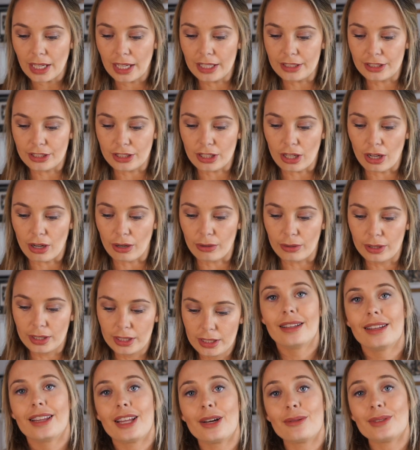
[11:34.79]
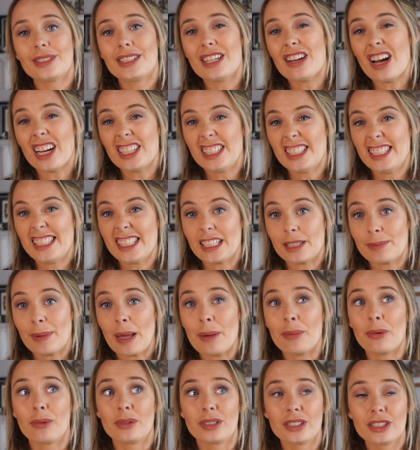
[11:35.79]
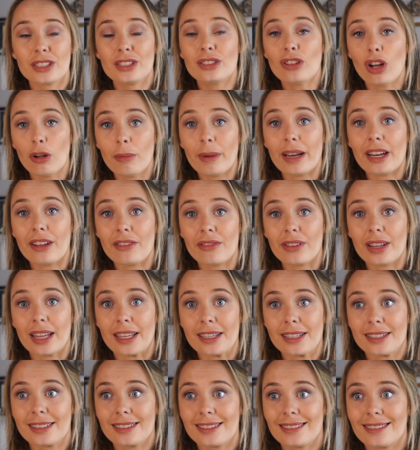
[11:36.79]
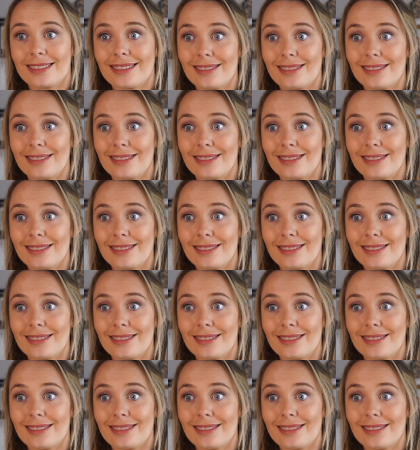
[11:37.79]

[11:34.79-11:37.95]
And so there was 96 people, which is so many for like,